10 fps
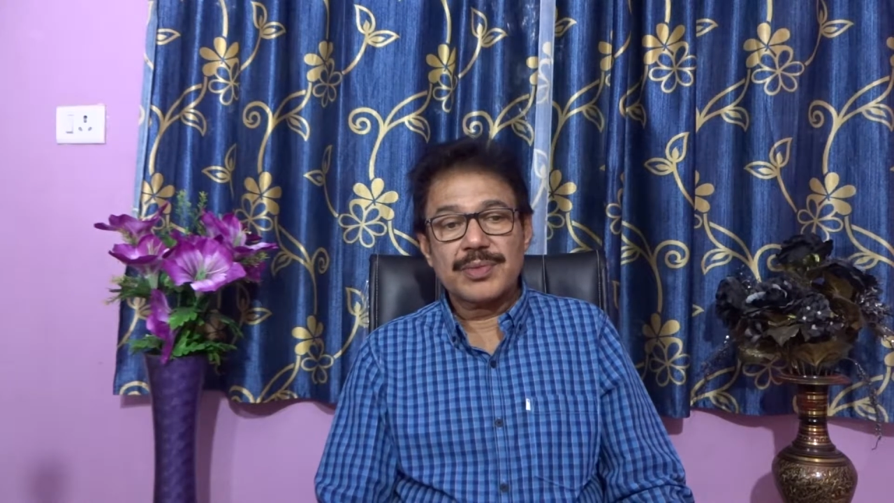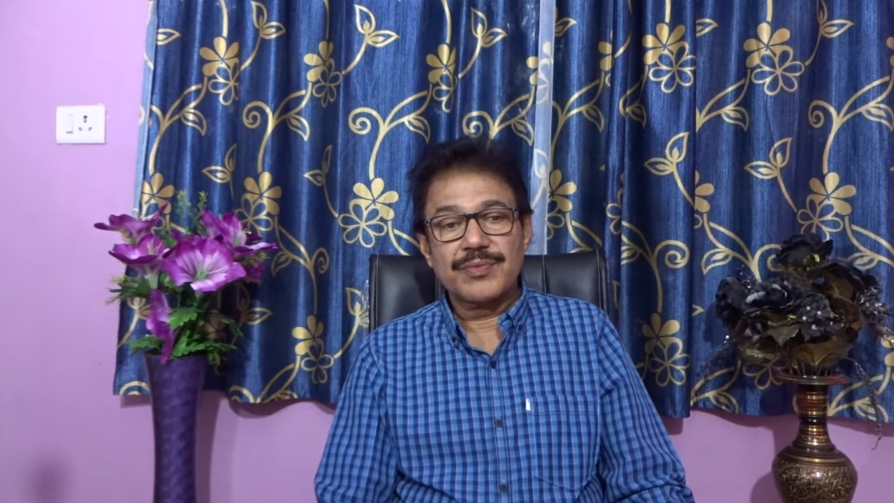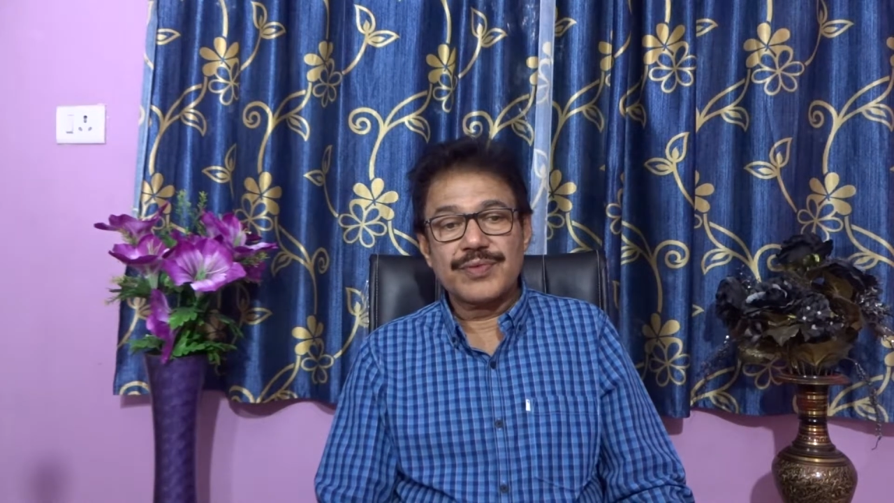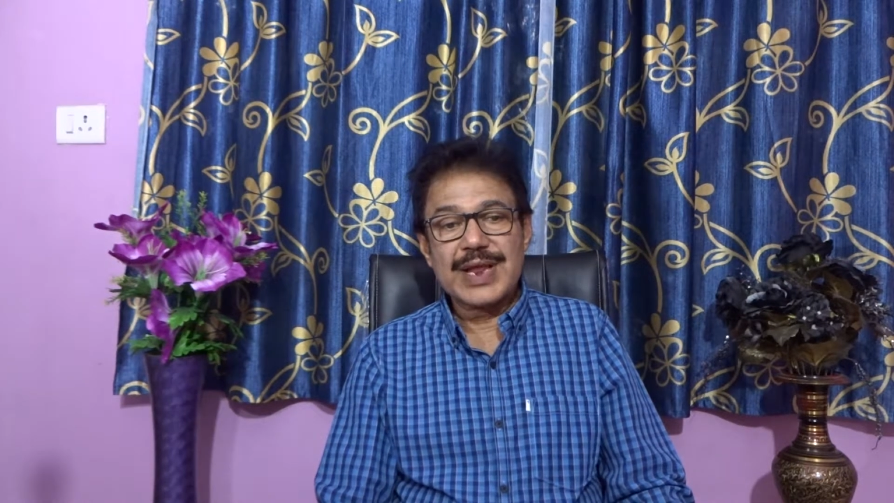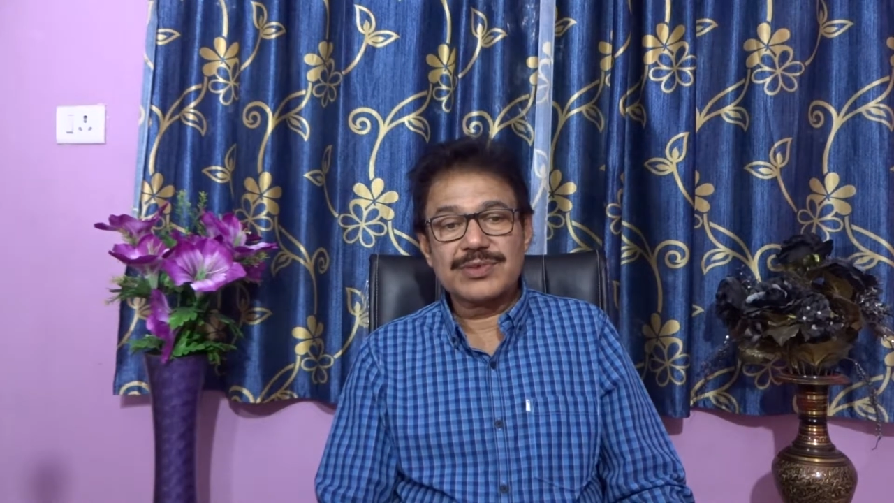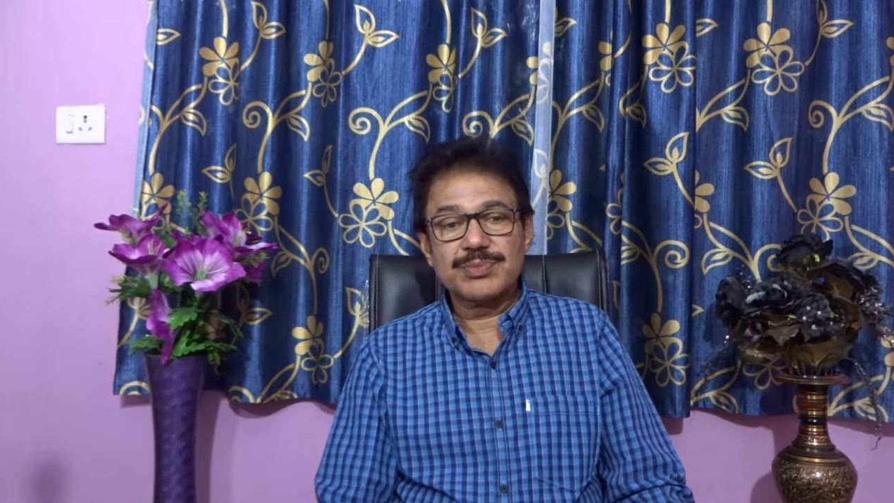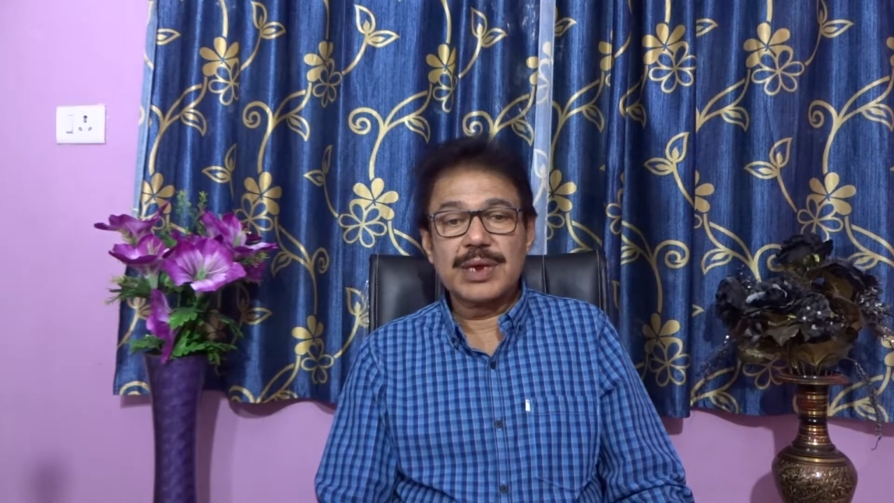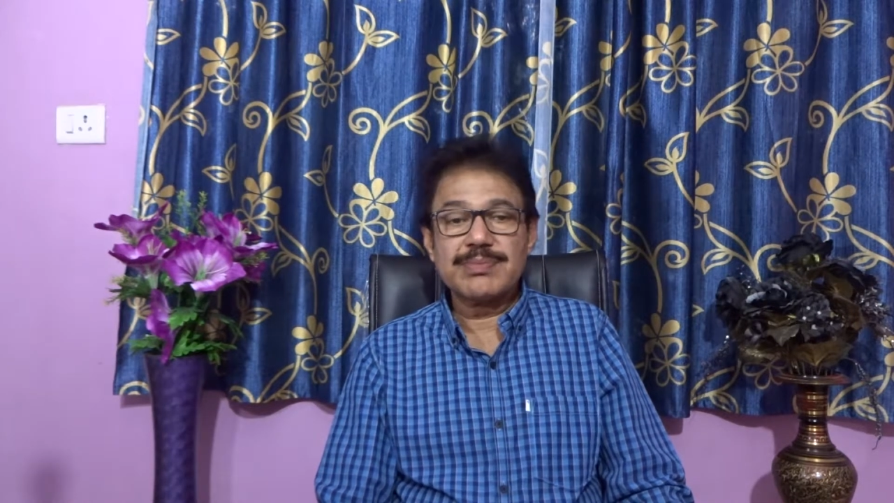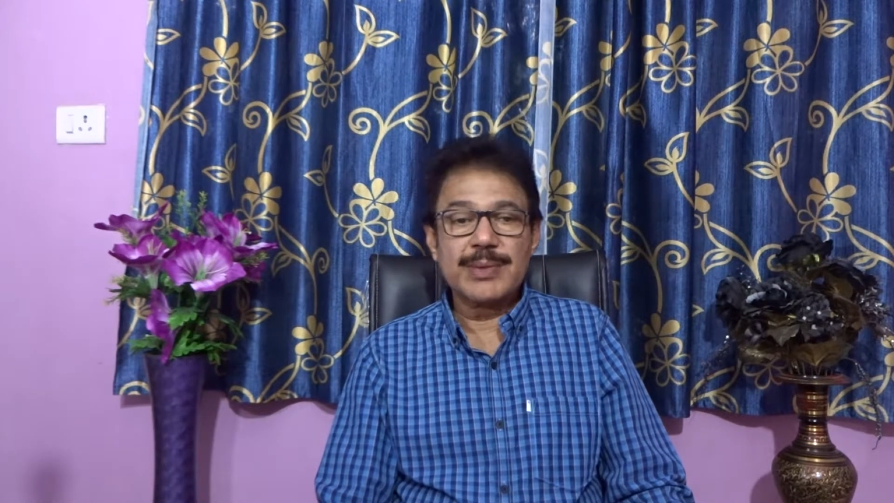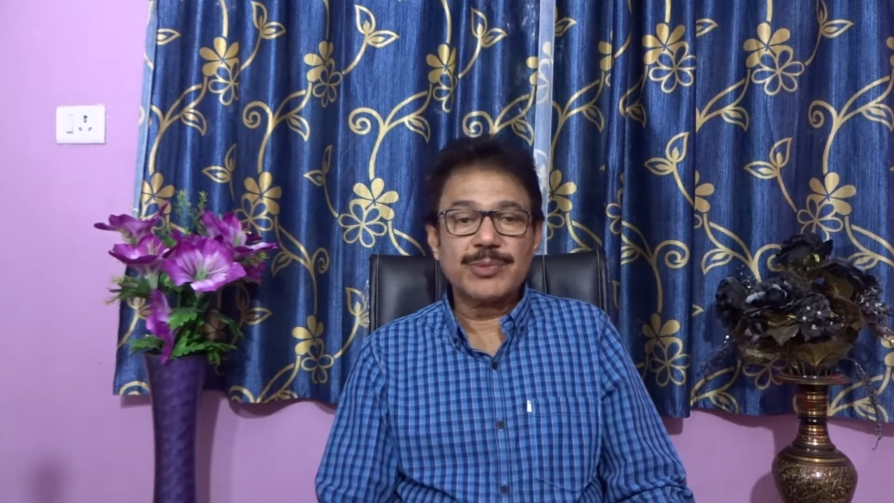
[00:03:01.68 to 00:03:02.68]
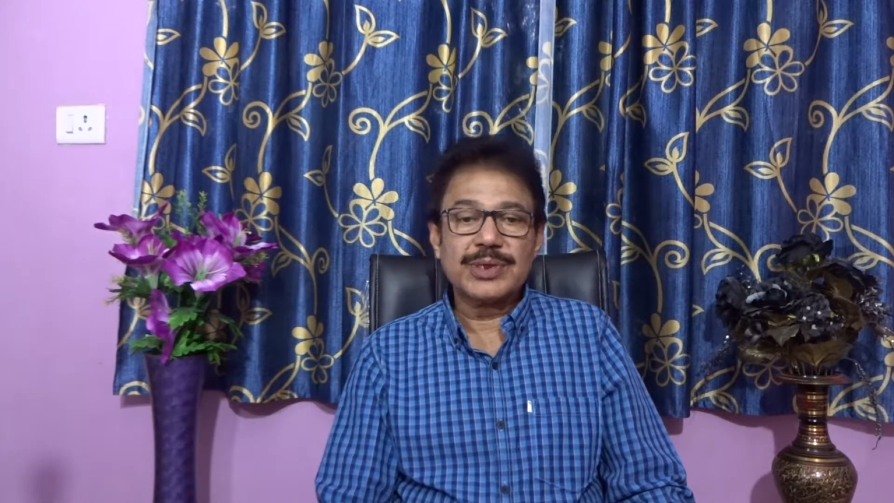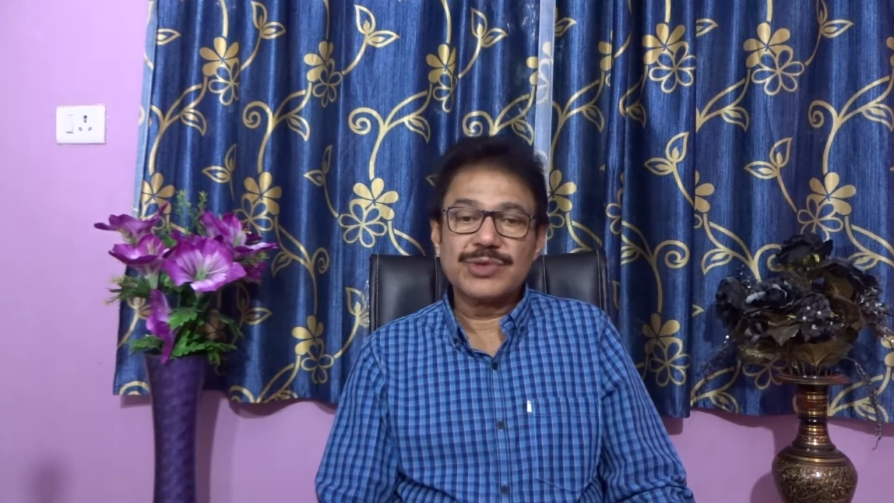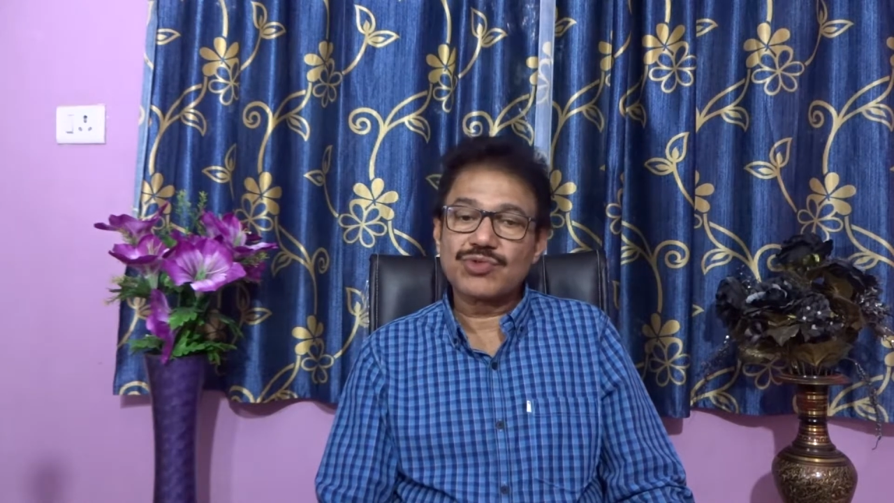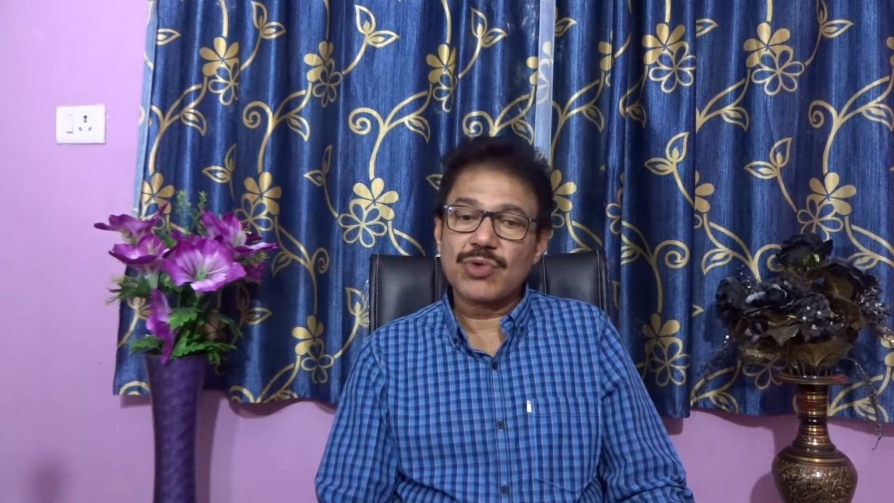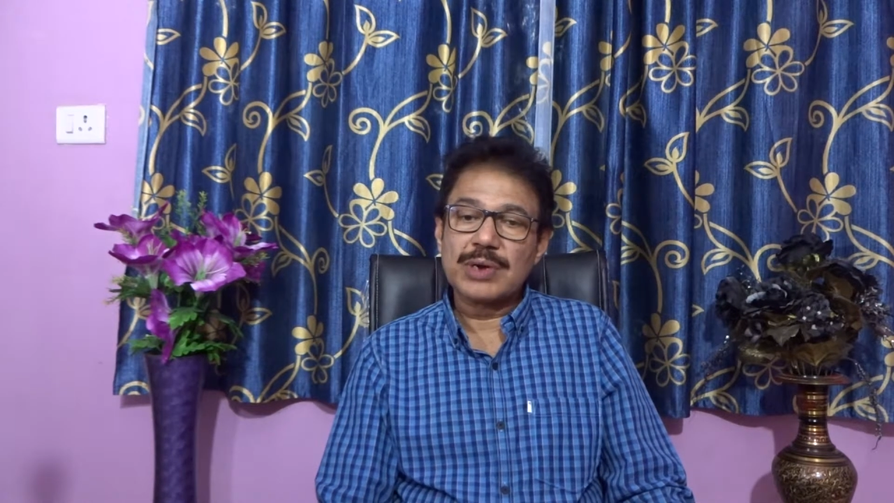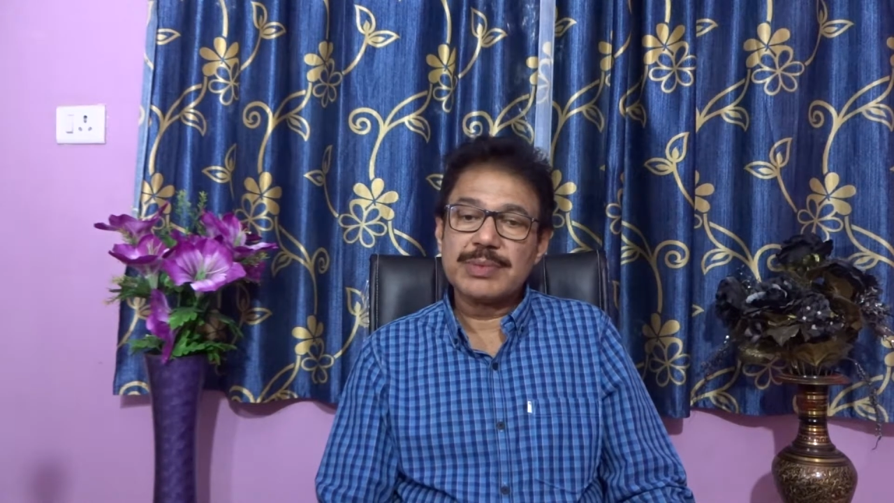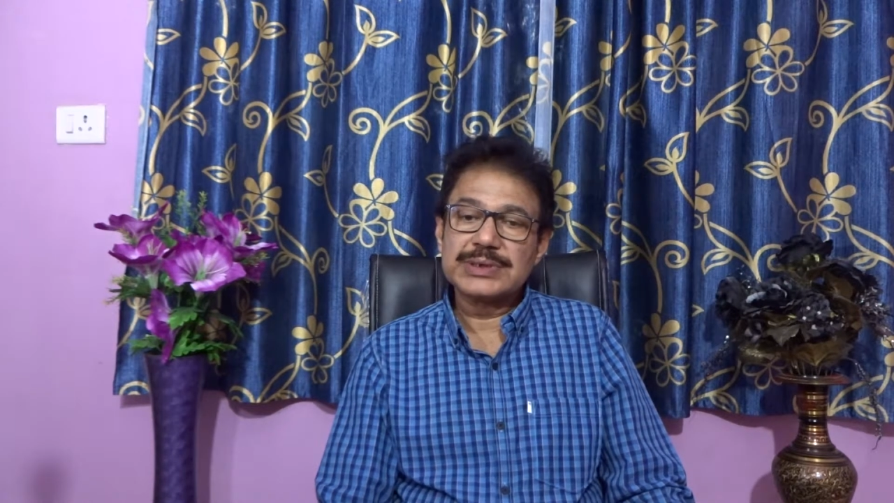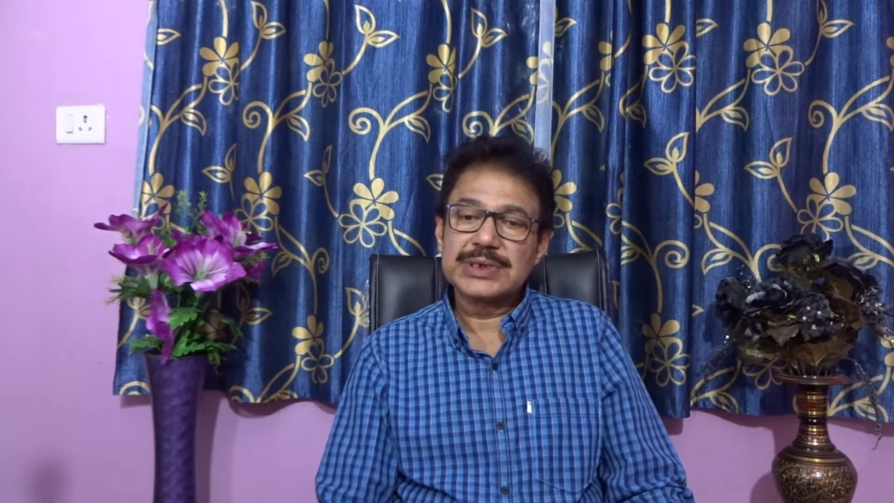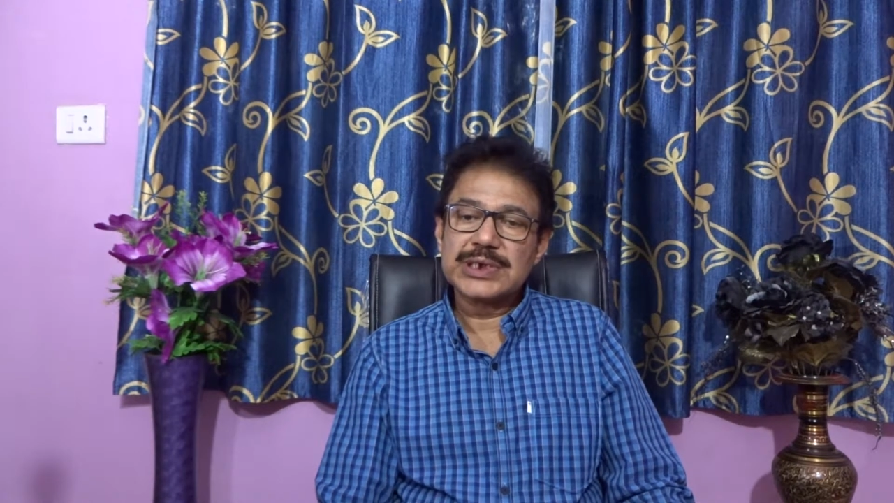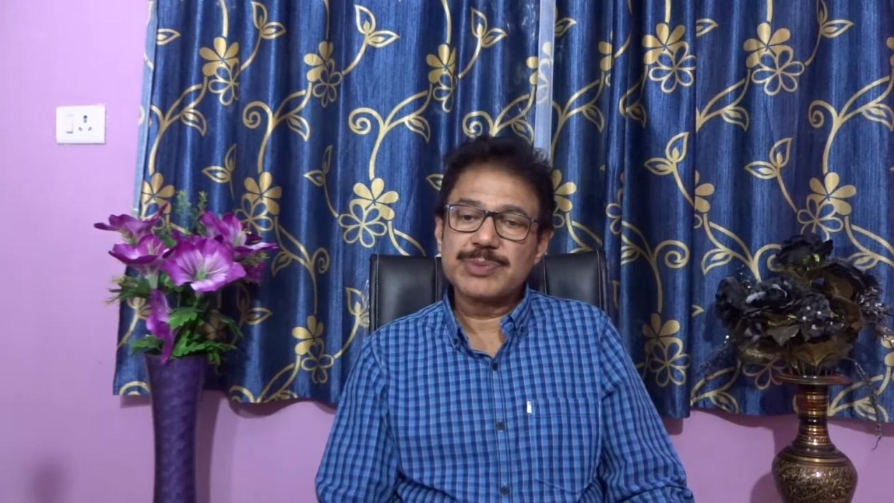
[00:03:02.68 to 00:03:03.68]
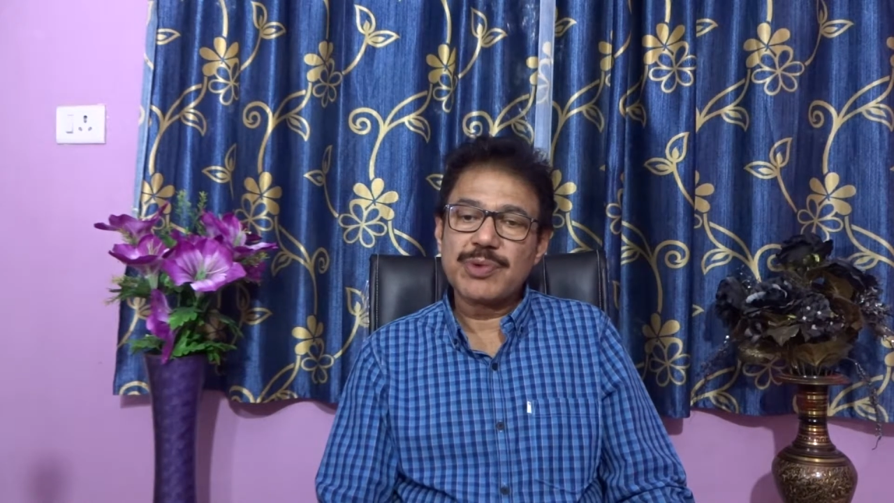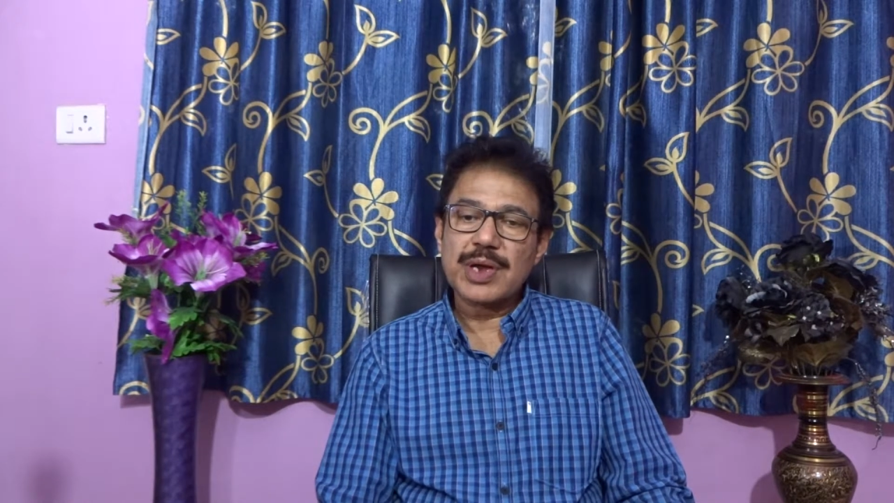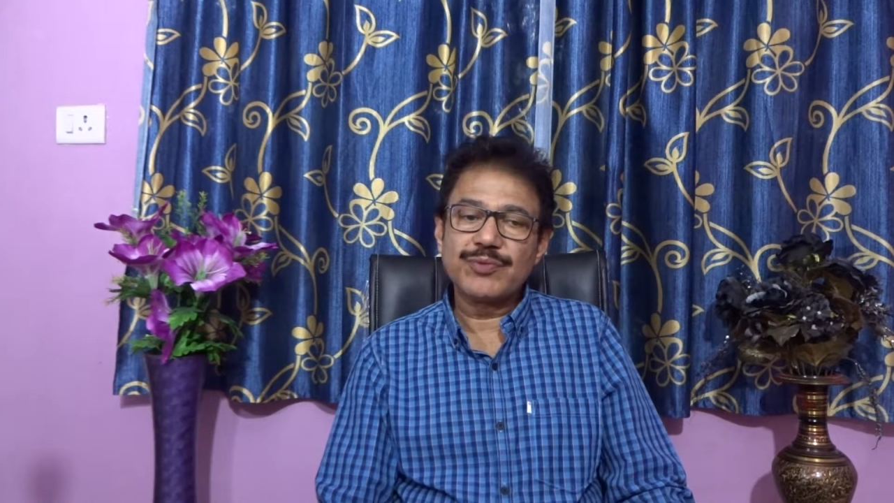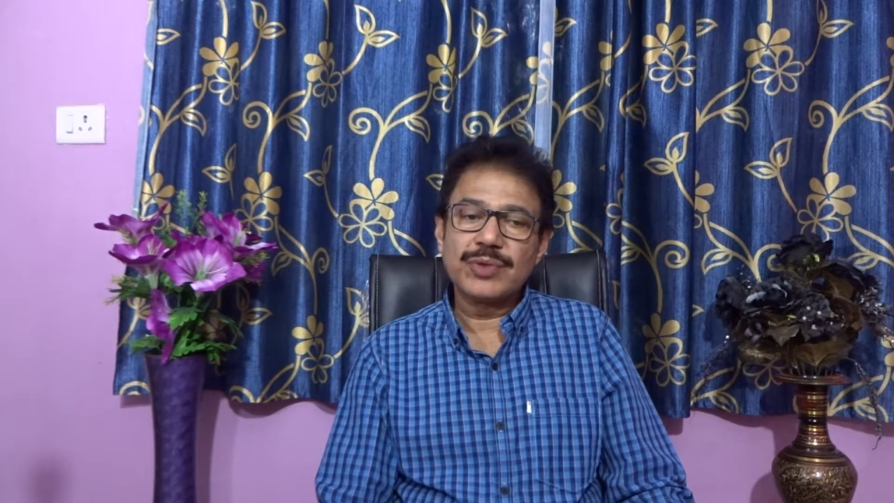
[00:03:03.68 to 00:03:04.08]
Flashbulb memory is called by such a powerful